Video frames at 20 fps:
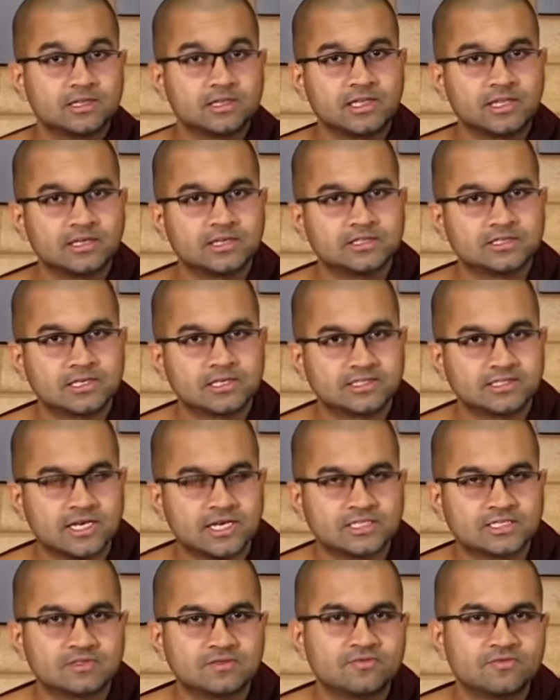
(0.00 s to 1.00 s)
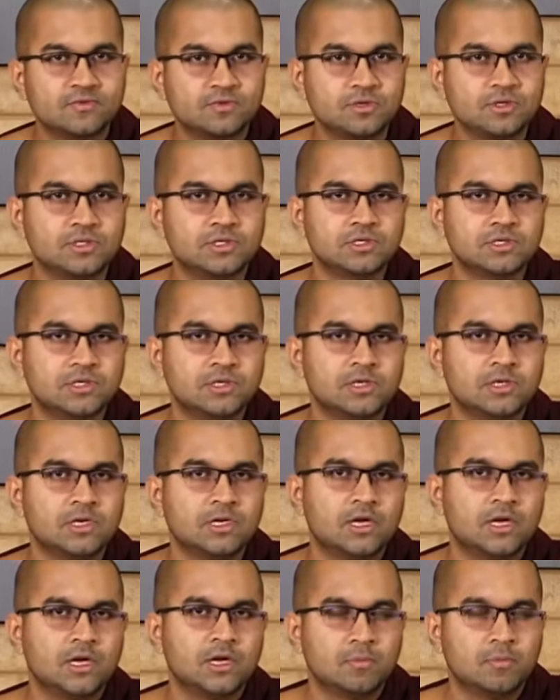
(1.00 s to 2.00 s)
things such as food,
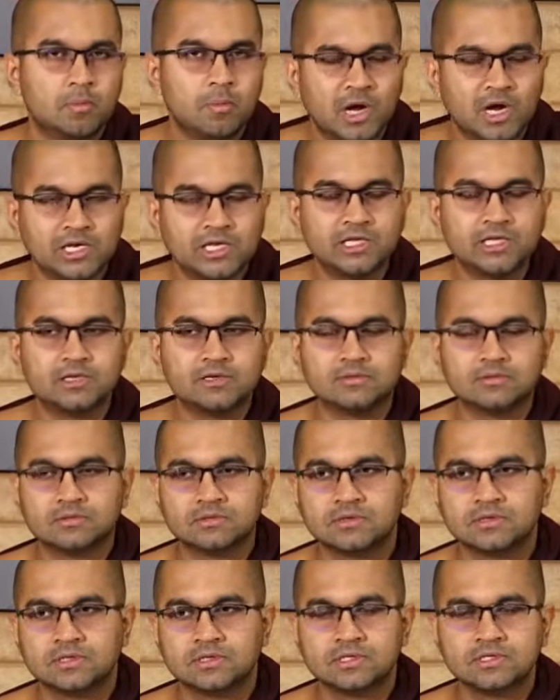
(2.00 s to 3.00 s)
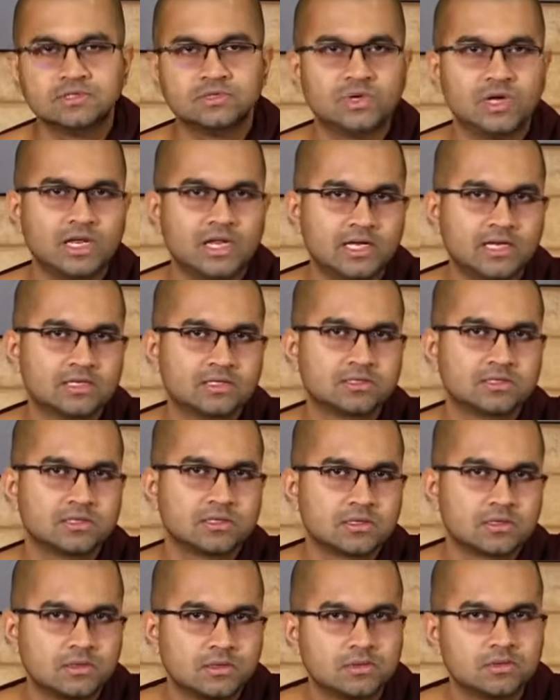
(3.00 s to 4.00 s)
money, dwellings,
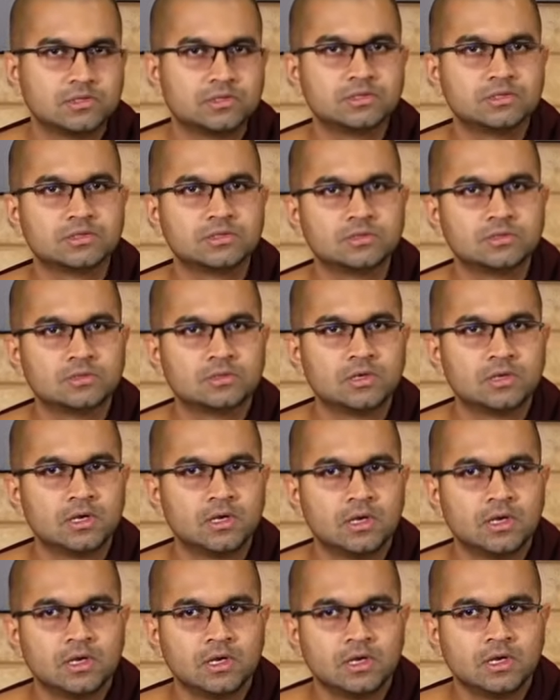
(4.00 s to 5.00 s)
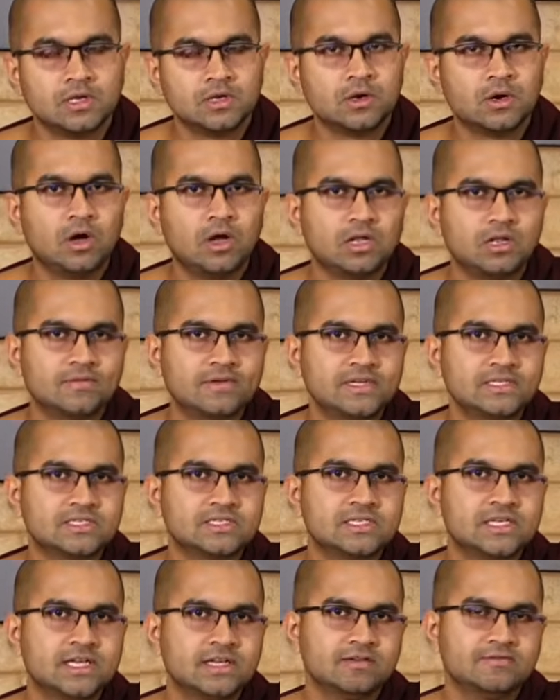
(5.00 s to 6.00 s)
clothes, he always
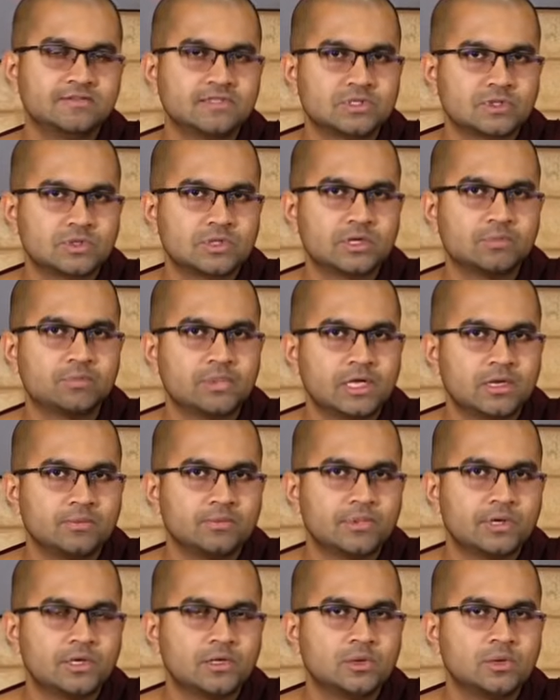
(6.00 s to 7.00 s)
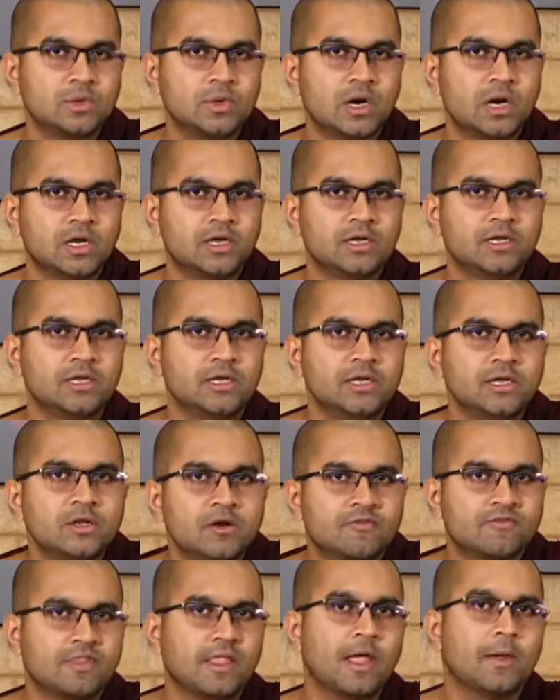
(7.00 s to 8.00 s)
gives to the people who are in need
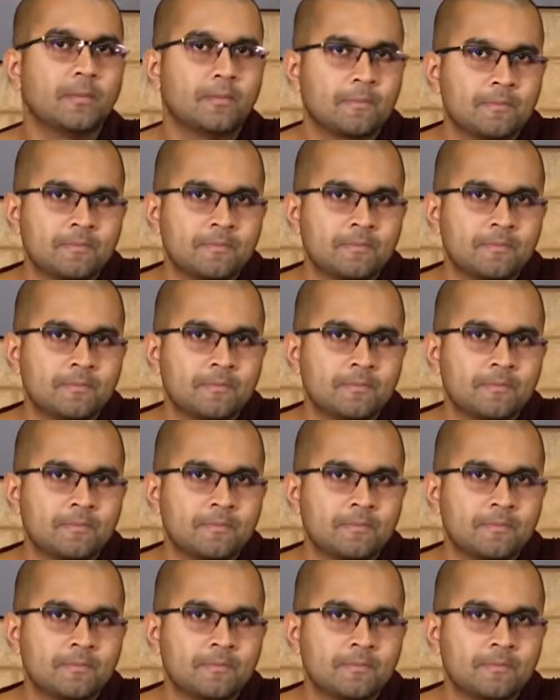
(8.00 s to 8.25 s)
of them.